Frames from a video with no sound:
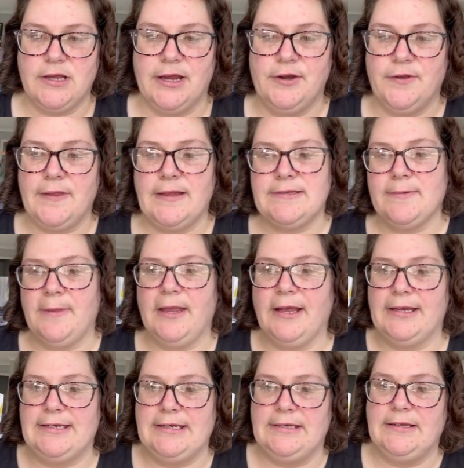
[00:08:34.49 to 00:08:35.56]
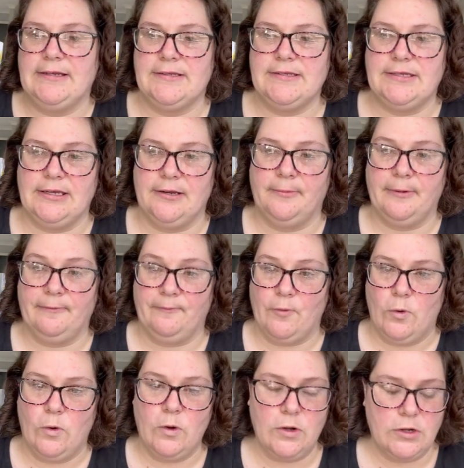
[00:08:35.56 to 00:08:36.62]
I know that's something I did consider
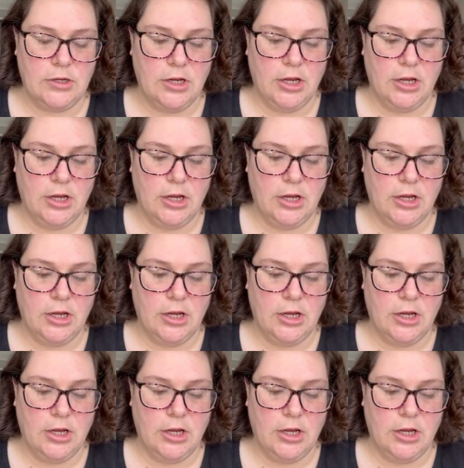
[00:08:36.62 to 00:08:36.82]
before.